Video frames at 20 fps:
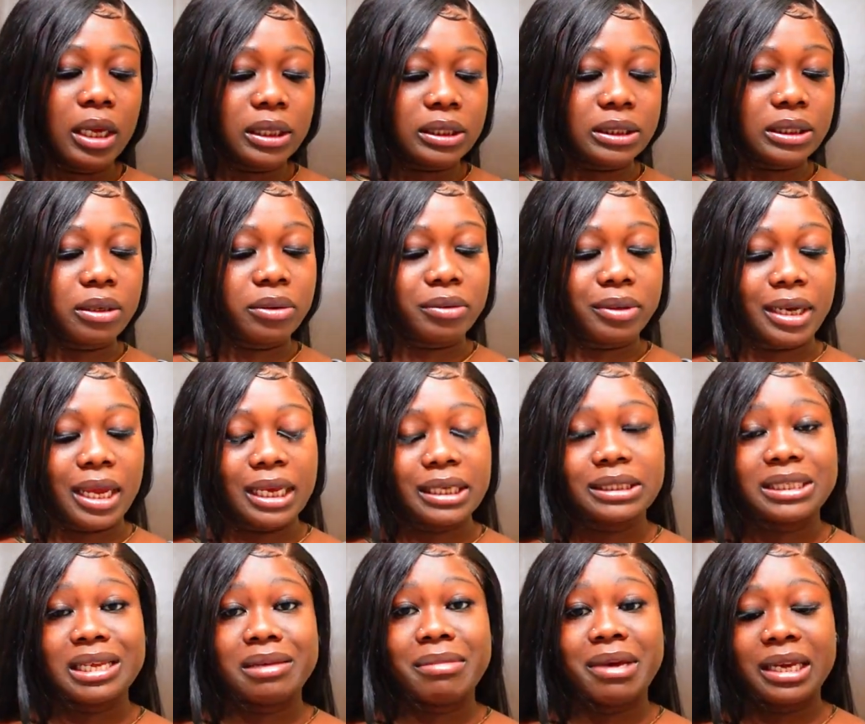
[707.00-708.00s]
So
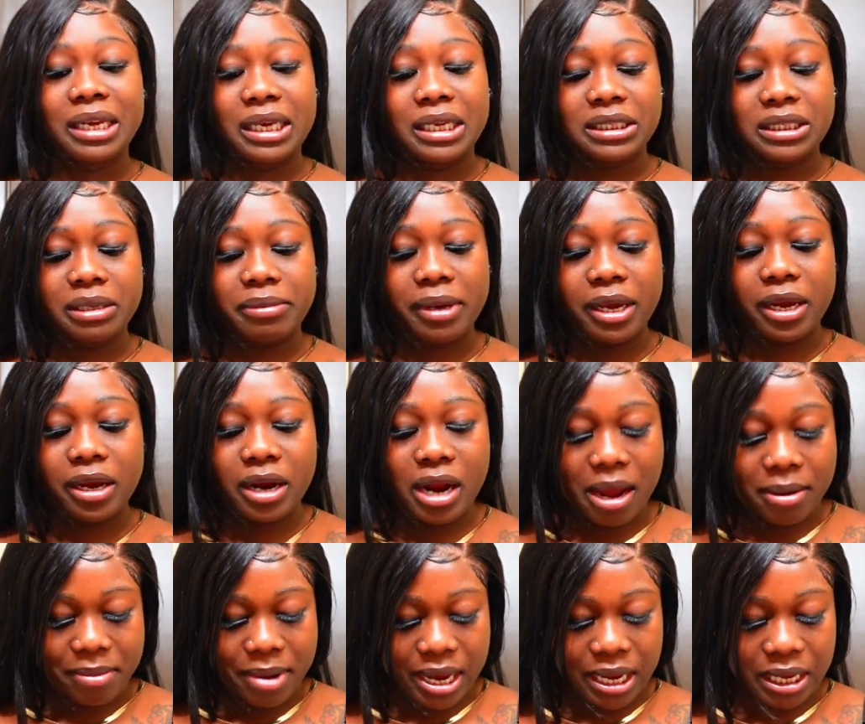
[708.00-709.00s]
next time I get some hair,
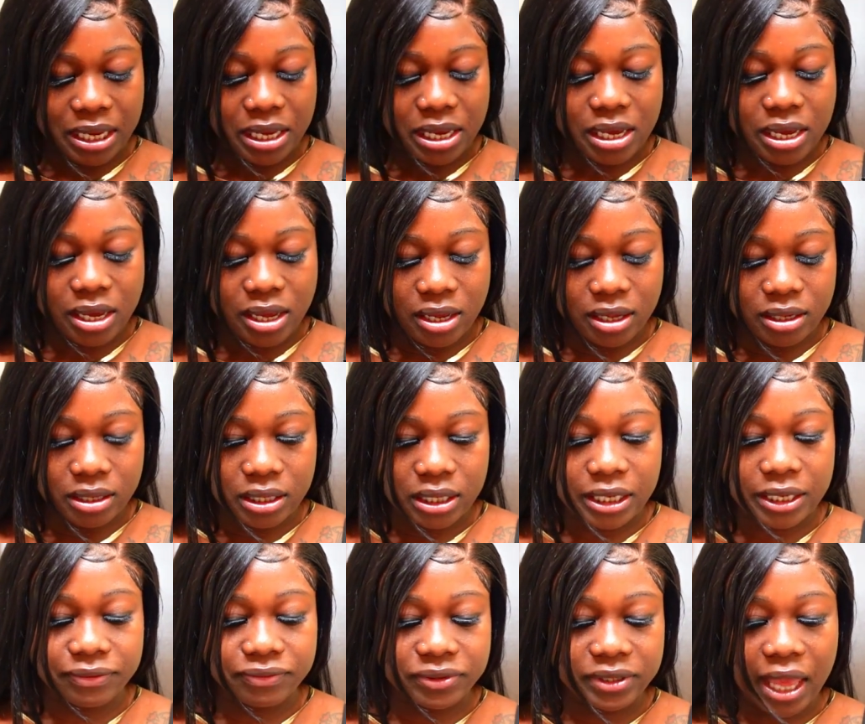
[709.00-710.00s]
I might get
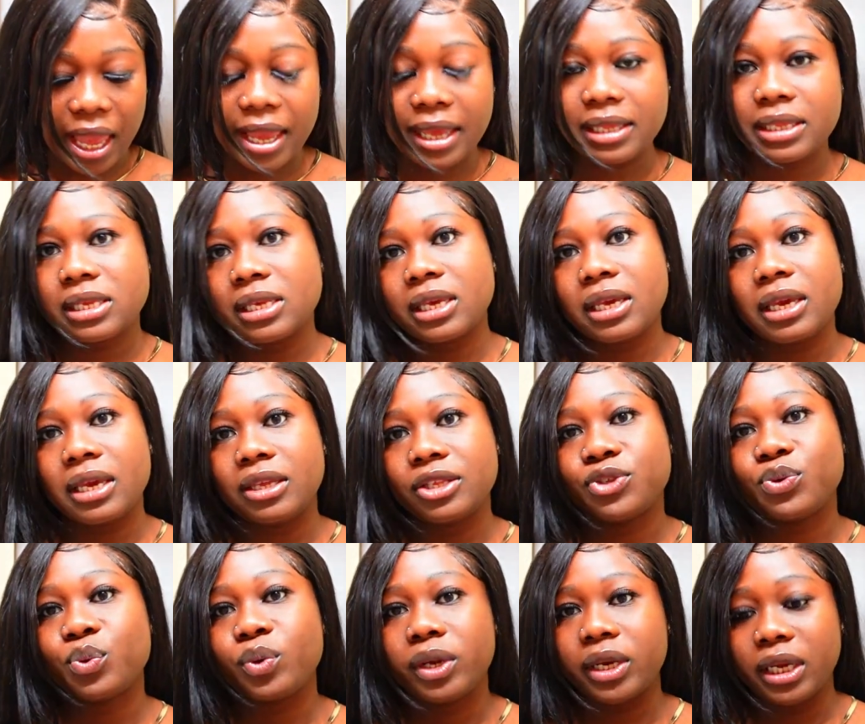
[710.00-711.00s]
lengths 18,
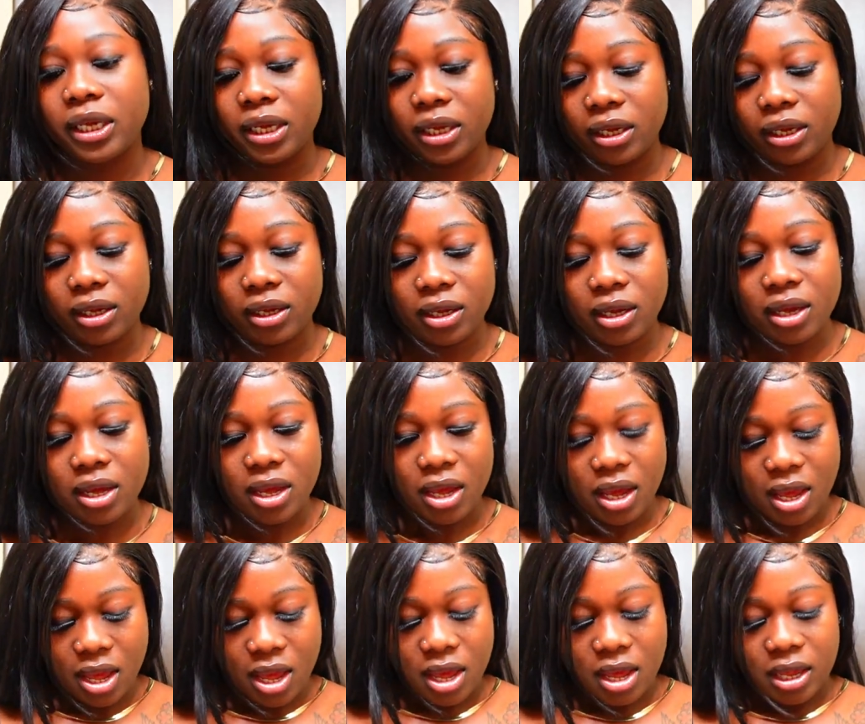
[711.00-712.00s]
20.
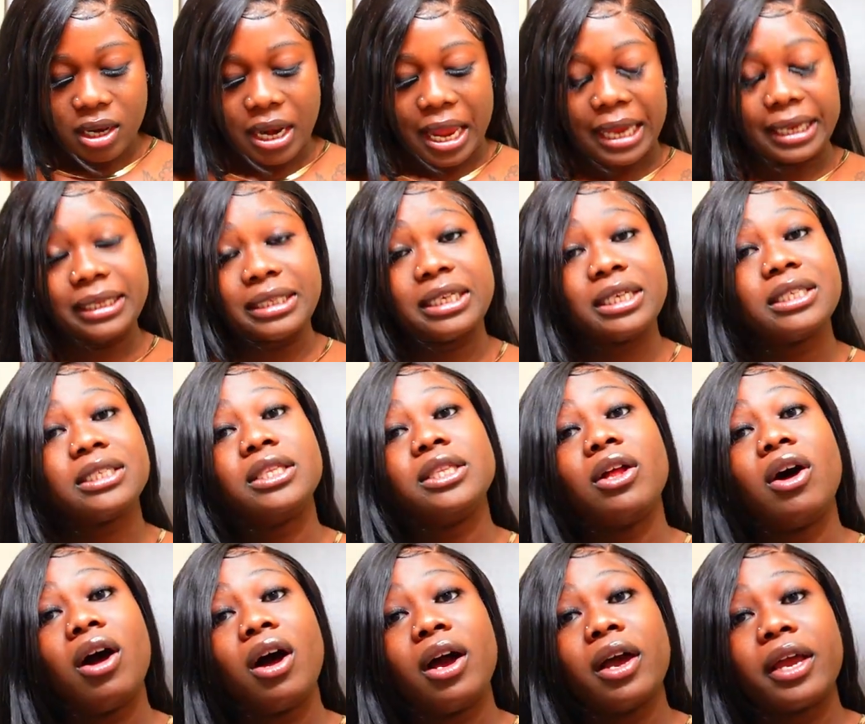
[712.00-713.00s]
Like this
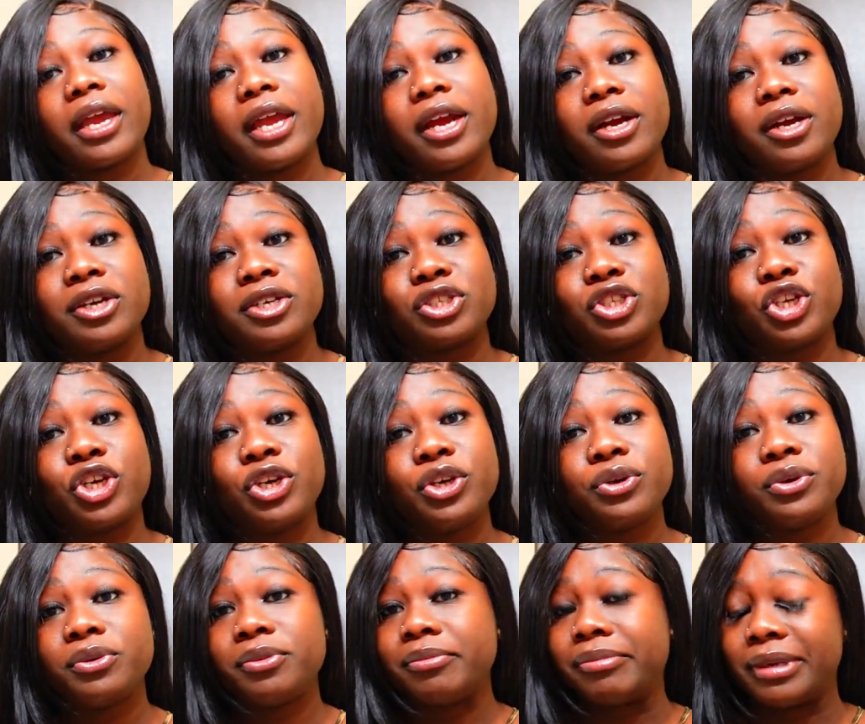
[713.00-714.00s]
long hair is
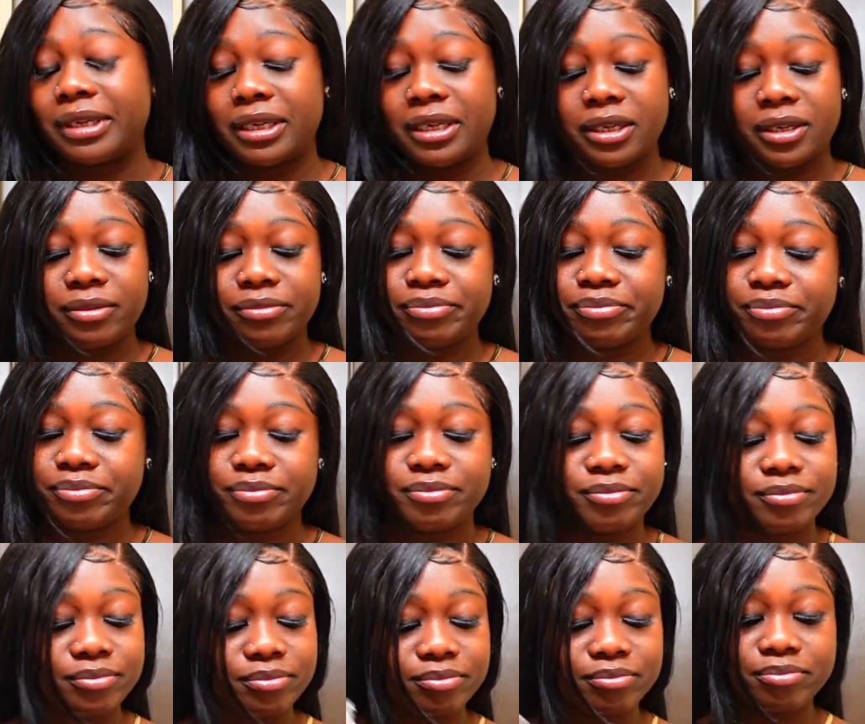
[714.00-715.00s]
cute, but
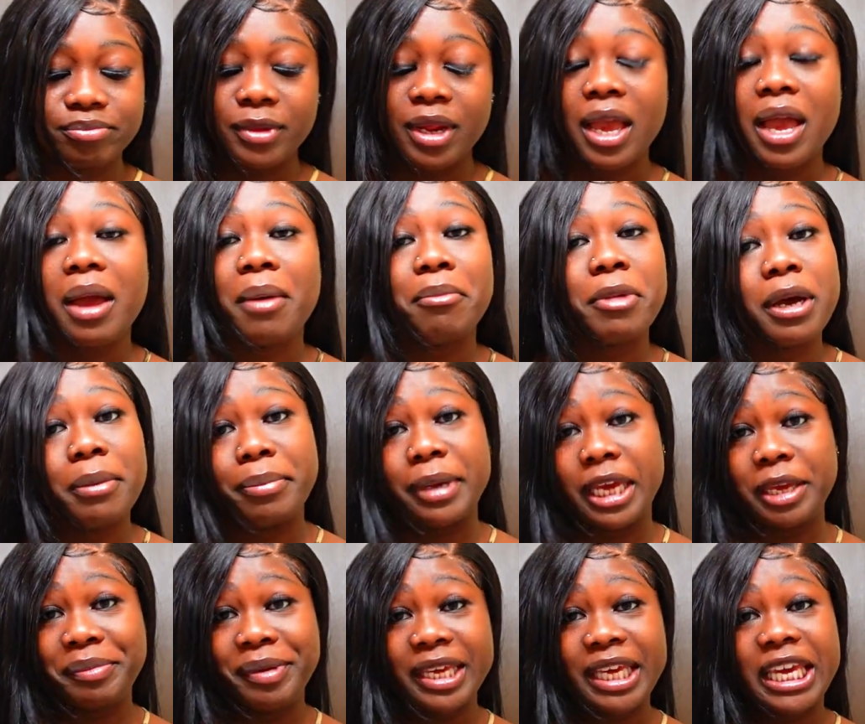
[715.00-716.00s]
my
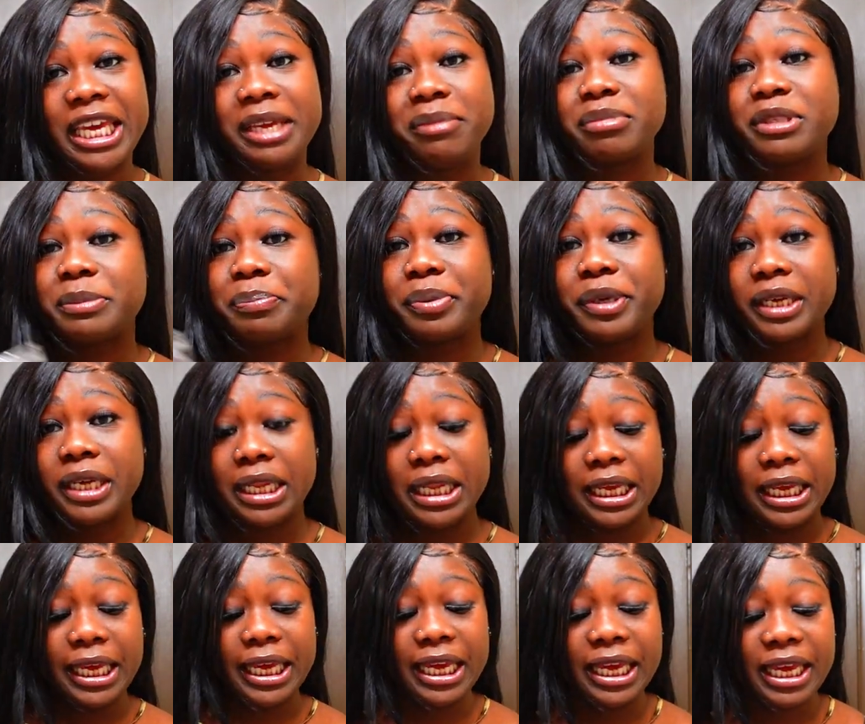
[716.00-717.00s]
baby keeps
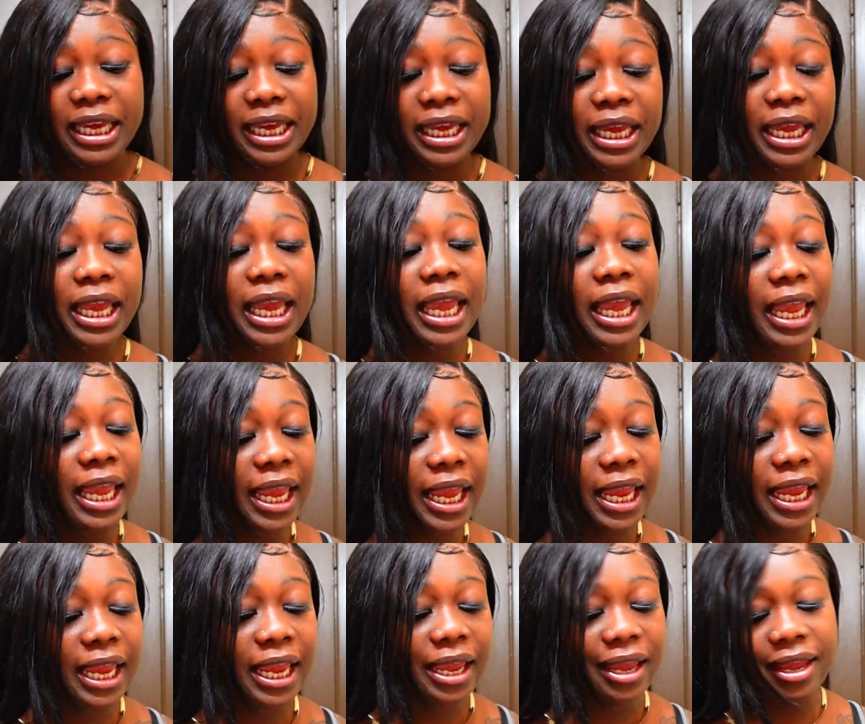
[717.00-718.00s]
pulling it,
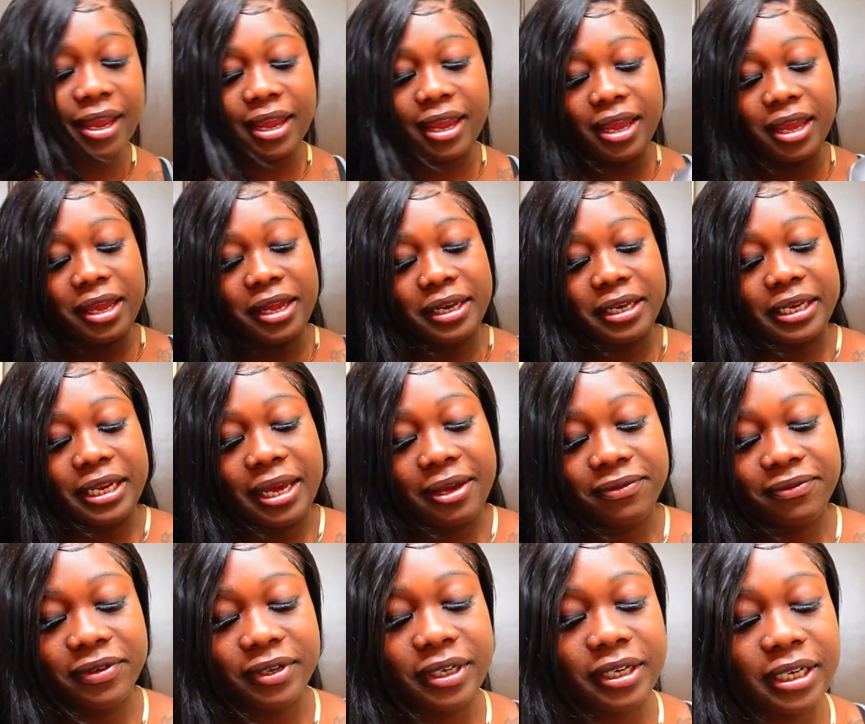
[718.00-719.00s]
and it
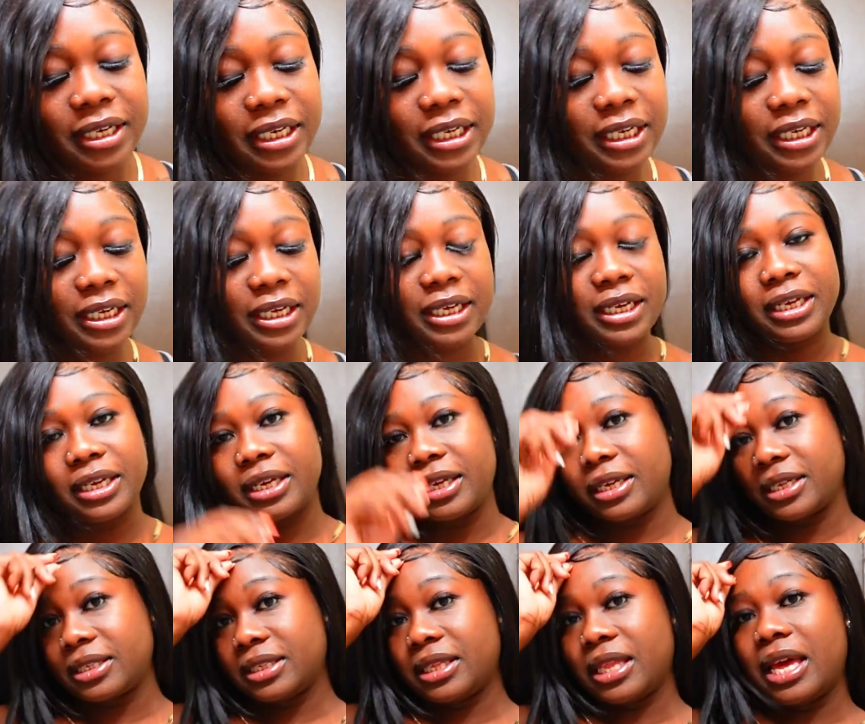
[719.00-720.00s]
definitely
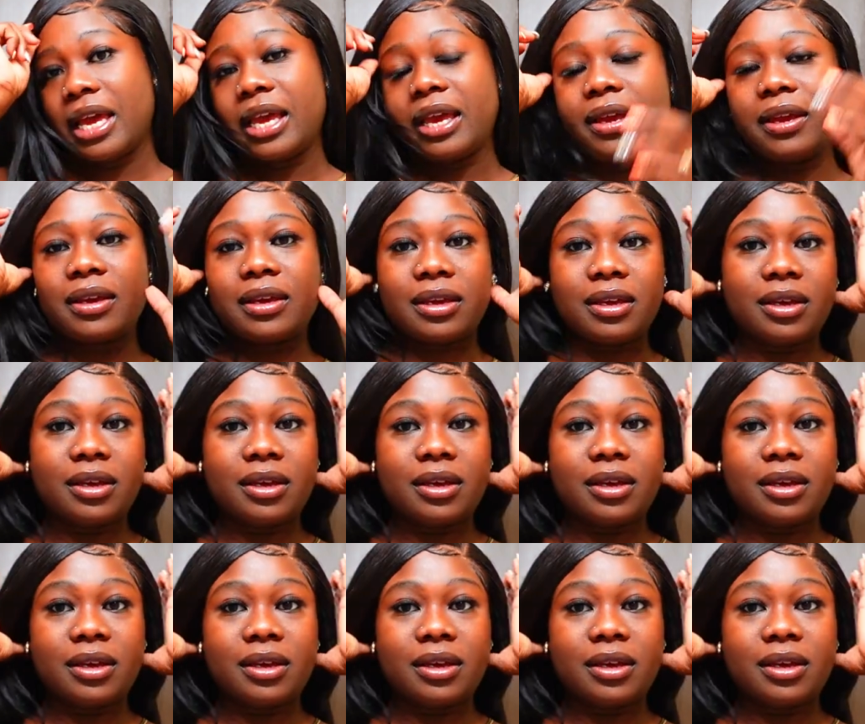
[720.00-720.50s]
is like,